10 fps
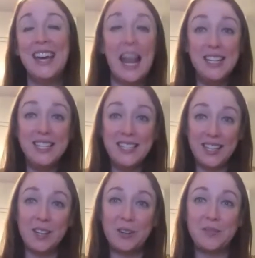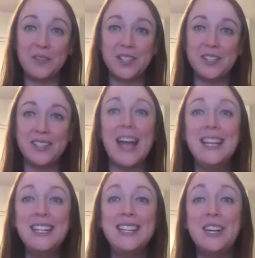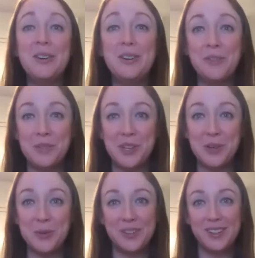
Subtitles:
I need to hear it first. I need to hear it from you.